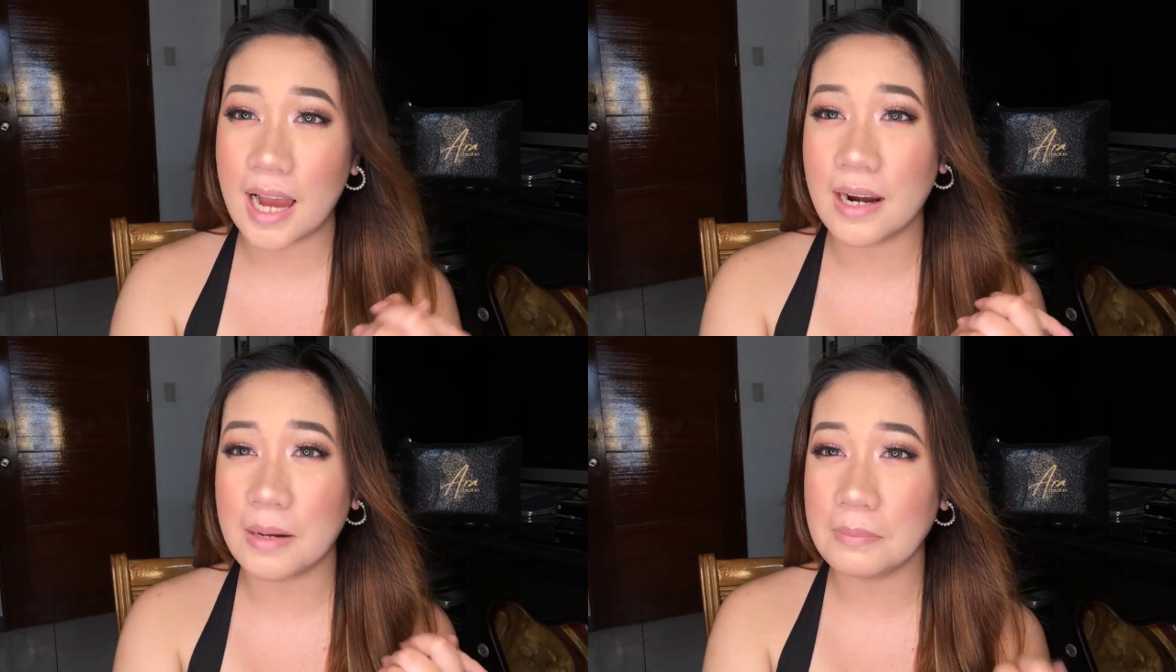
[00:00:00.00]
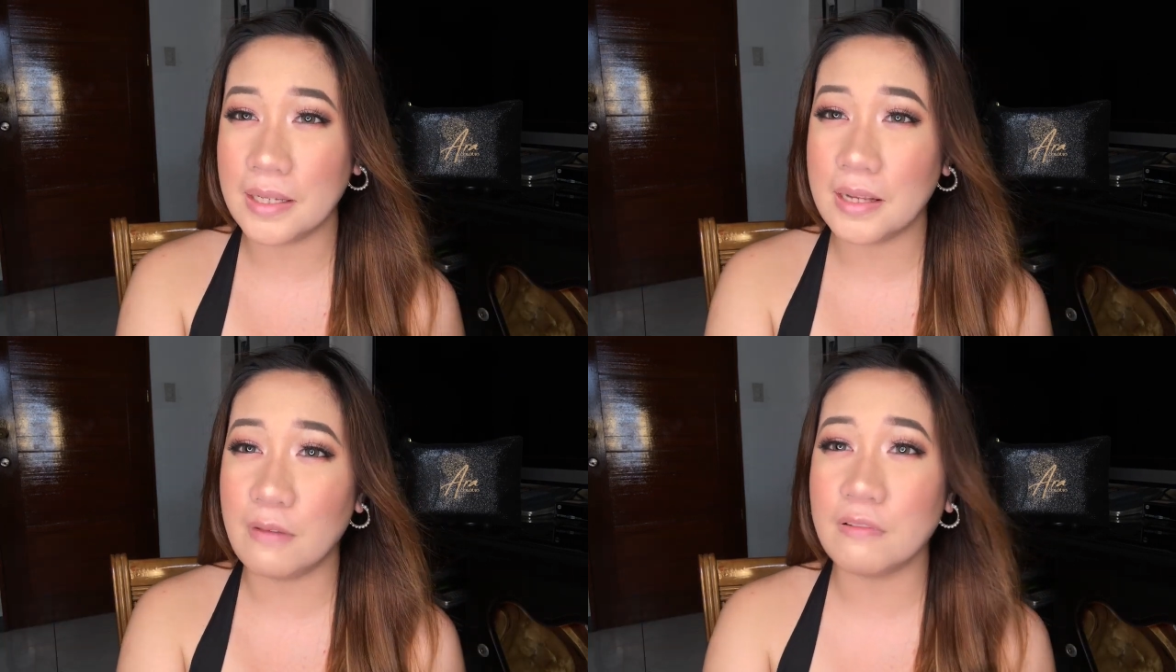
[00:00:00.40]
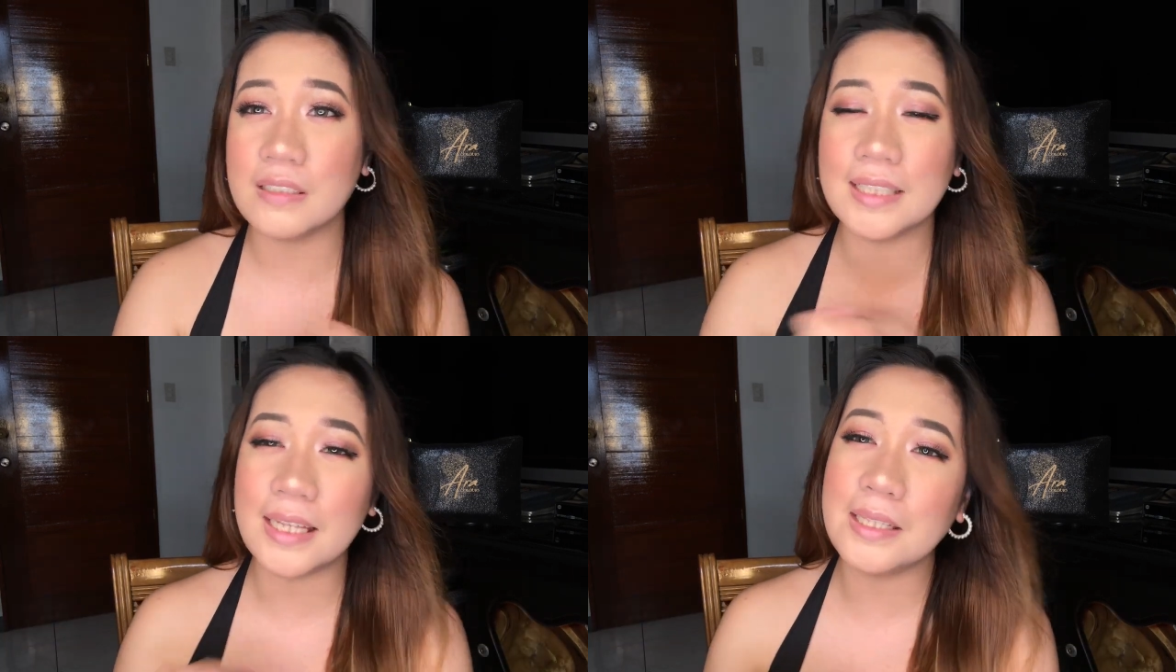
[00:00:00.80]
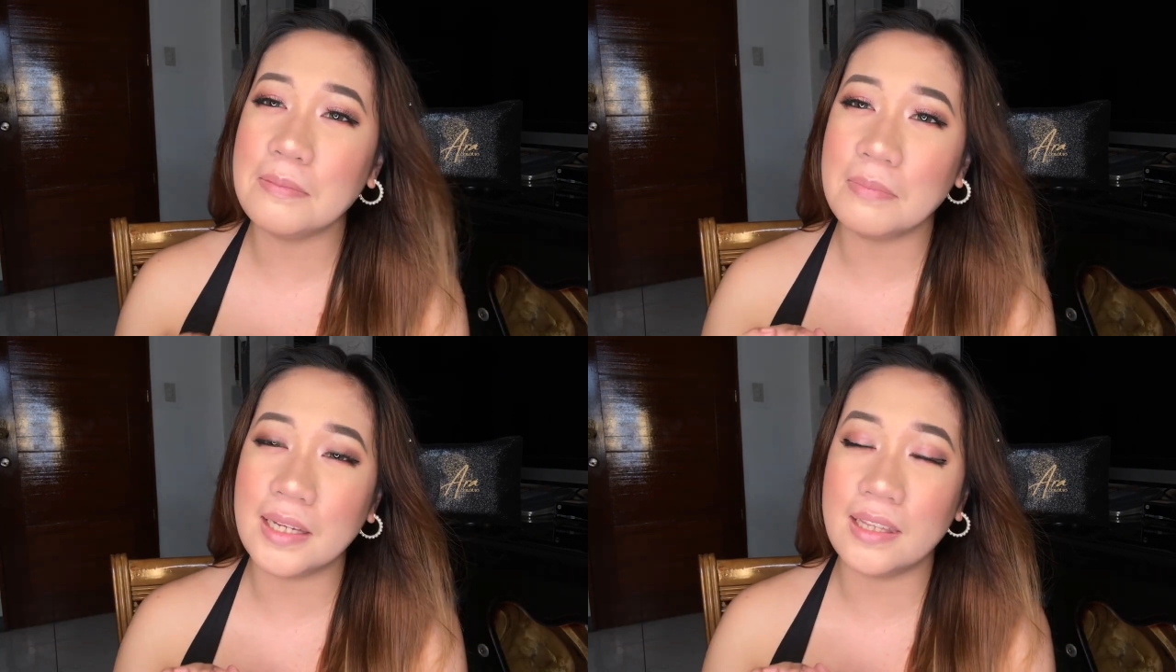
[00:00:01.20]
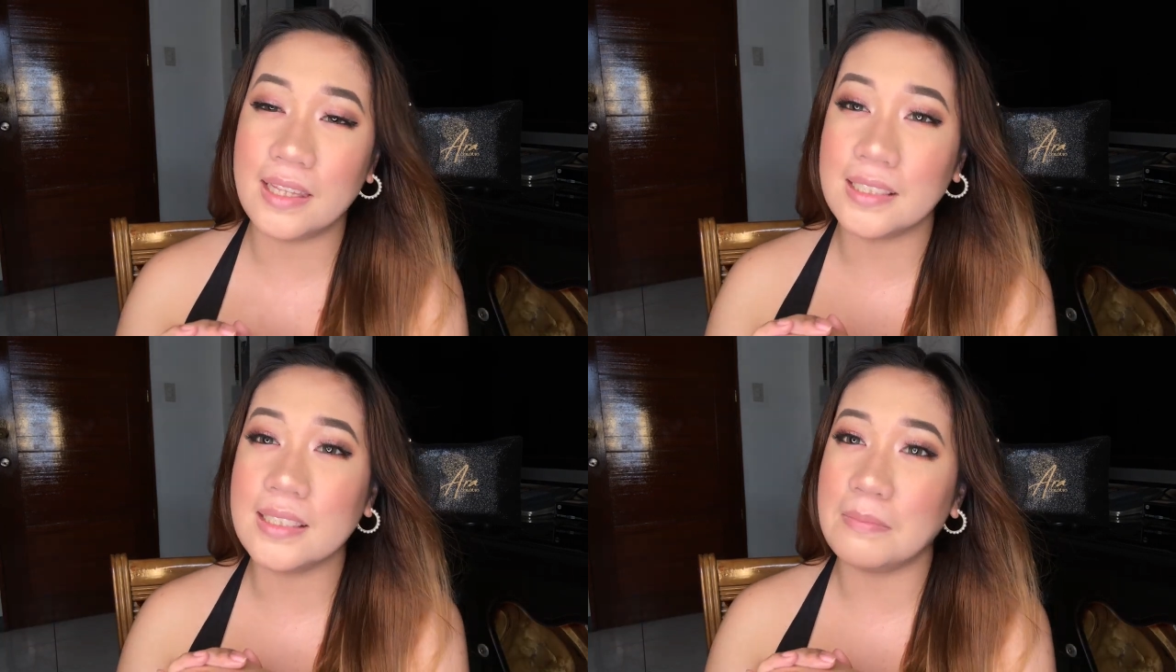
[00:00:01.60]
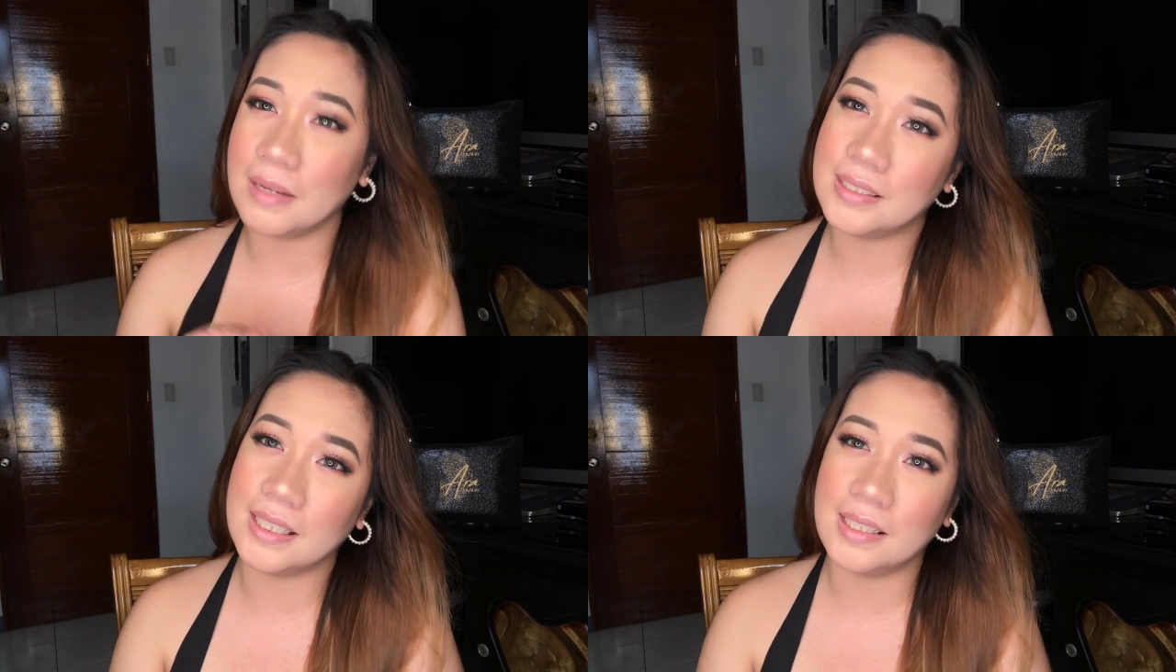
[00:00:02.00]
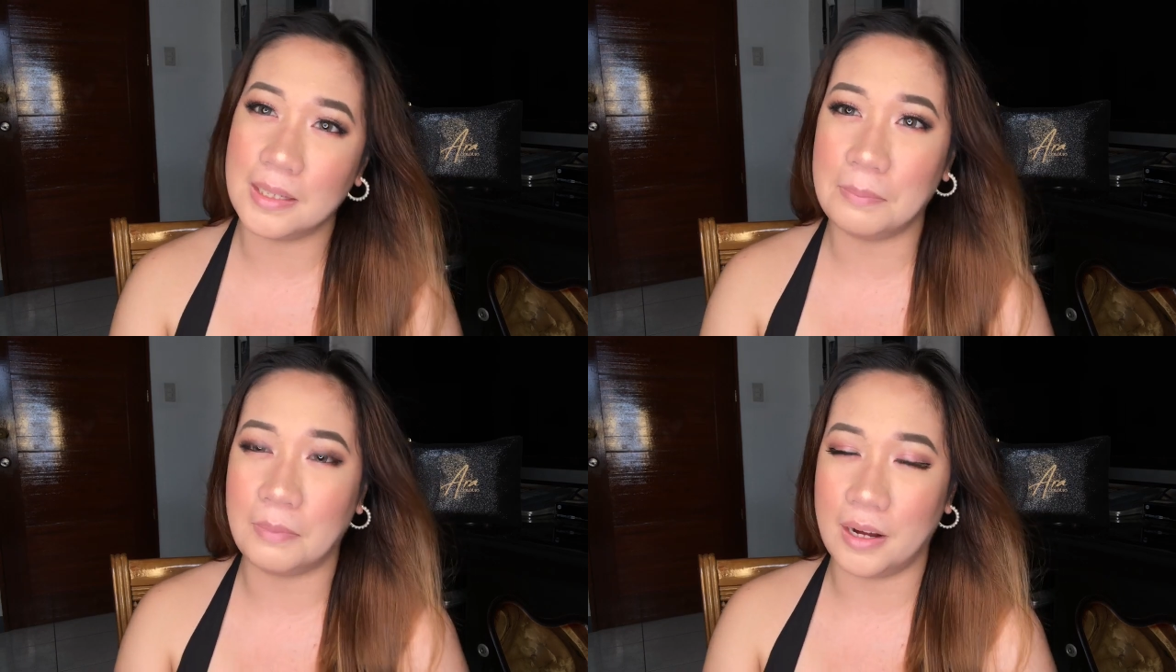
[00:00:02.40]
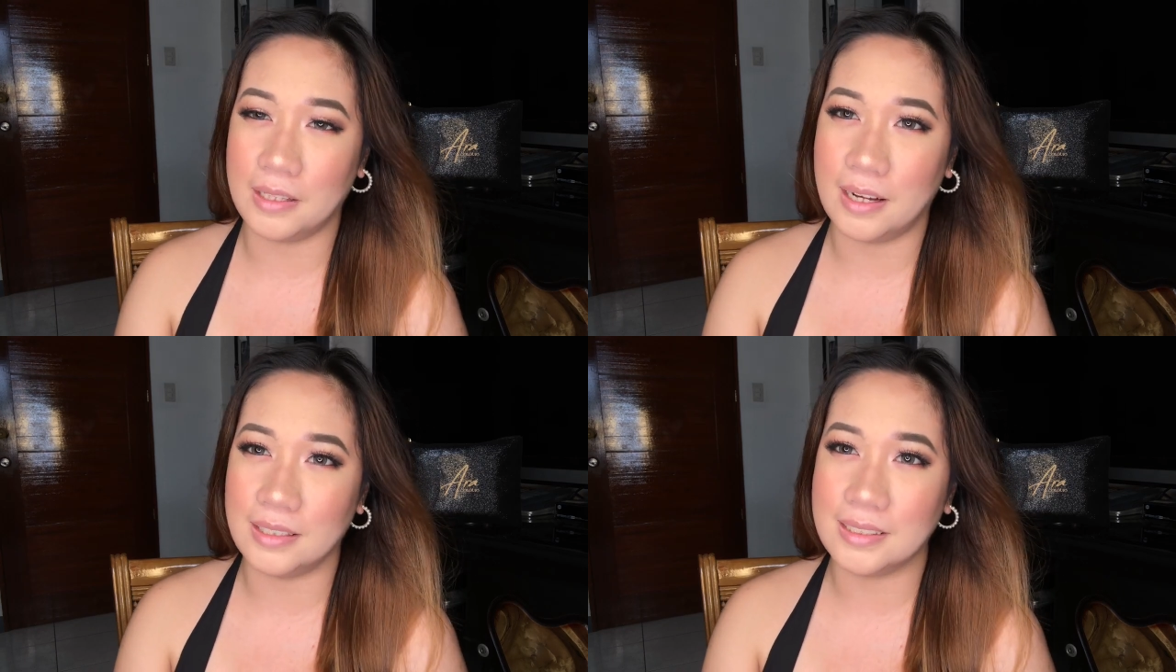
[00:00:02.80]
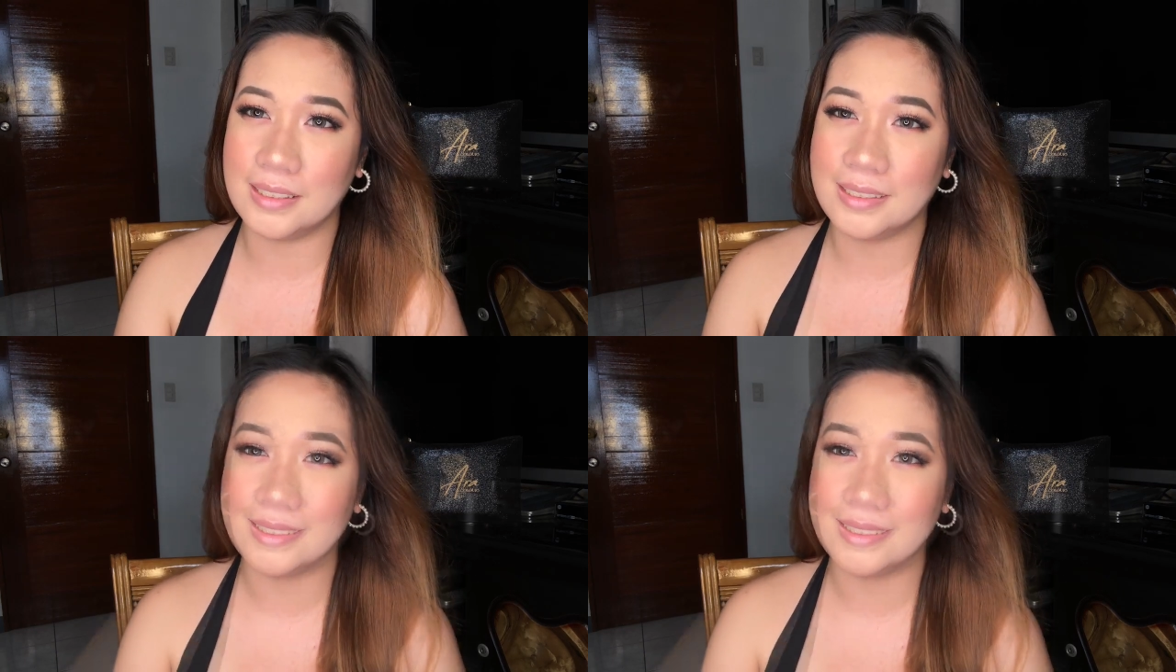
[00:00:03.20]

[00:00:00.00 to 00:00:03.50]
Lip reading: Ara Mina for sending me these amazing lip products.